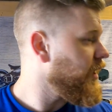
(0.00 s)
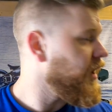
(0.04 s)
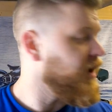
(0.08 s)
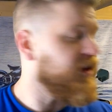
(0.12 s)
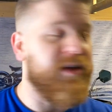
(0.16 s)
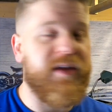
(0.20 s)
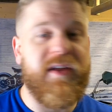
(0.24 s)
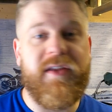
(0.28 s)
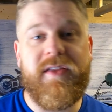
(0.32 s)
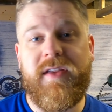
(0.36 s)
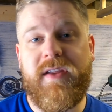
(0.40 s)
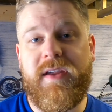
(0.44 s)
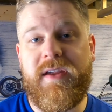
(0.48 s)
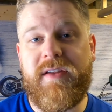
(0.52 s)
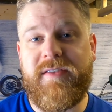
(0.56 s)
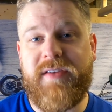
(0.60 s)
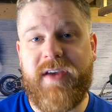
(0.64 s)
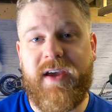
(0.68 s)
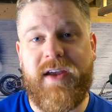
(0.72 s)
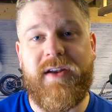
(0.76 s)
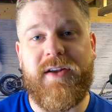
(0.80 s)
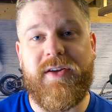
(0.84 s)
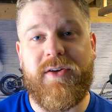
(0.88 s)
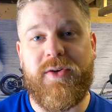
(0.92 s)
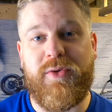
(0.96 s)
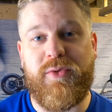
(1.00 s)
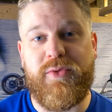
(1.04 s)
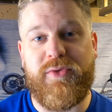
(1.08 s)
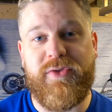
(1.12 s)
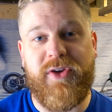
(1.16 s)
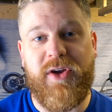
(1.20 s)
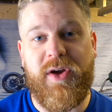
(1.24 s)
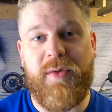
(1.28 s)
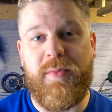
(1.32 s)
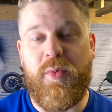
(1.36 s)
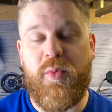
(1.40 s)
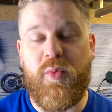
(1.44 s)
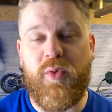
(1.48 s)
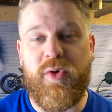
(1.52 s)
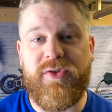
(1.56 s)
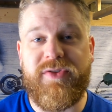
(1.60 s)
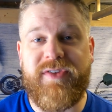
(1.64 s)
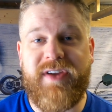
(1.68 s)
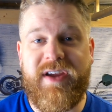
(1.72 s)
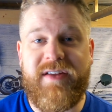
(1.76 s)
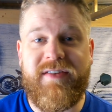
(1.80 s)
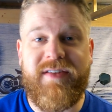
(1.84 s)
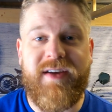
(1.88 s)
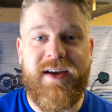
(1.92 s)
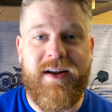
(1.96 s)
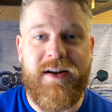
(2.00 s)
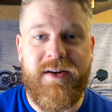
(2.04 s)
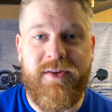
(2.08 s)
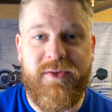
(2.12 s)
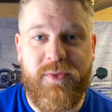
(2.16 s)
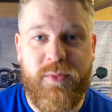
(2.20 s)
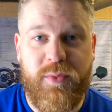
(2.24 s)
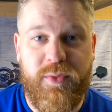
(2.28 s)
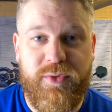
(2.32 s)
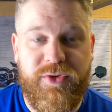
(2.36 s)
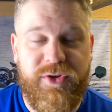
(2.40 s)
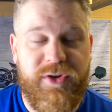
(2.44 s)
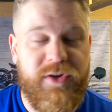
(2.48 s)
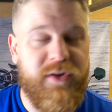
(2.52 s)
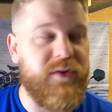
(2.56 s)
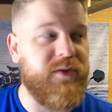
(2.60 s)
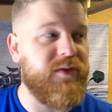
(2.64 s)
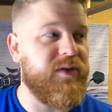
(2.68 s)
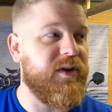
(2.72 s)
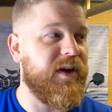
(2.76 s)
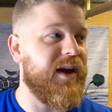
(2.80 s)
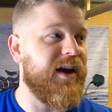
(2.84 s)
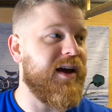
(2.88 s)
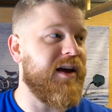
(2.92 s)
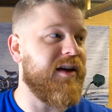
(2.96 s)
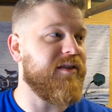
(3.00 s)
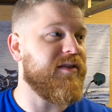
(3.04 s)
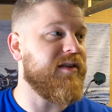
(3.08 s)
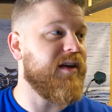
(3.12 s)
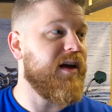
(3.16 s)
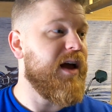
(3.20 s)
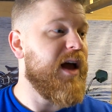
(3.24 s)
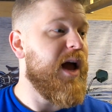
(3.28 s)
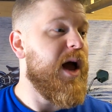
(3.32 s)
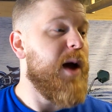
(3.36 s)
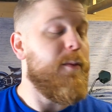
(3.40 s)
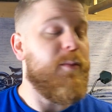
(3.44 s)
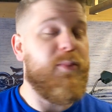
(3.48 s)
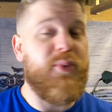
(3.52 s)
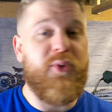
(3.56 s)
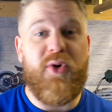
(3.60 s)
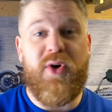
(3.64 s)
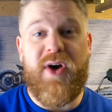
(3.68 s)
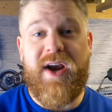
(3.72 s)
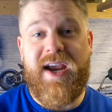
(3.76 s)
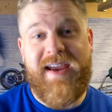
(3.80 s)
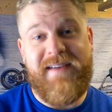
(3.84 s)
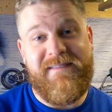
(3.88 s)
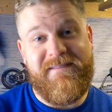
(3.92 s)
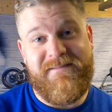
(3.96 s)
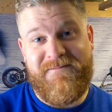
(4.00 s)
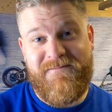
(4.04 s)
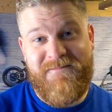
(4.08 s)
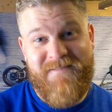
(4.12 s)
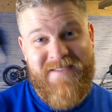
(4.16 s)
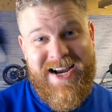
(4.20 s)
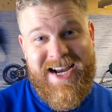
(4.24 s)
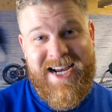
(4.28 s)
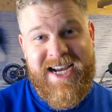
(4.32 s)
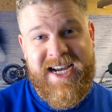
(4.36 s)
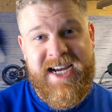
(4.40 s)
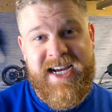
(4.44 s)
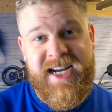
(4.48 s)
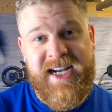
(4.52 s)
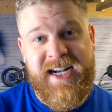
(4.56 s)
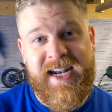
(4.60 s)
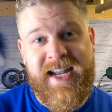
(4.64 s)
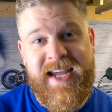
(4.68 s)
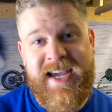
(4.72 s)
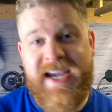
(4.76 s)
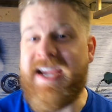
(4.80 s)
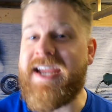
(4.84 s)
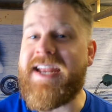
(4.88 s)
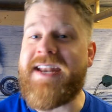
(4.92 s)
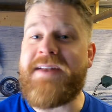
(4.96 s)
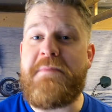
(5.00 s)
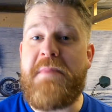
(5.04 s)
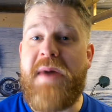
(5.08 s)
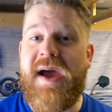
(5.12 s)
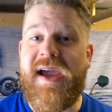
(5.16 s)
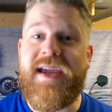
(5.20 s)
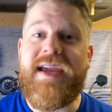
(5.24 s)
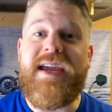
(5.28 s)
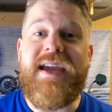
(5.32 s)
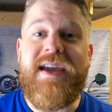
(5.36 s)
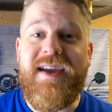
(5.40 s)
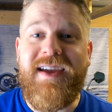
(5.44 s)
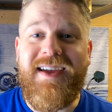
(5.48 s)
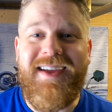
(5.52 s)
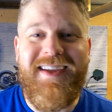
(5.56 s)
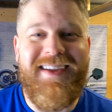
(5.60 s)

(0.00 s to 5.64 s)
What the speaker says: I think the technical term and what detailers would use is pretty clean, mate.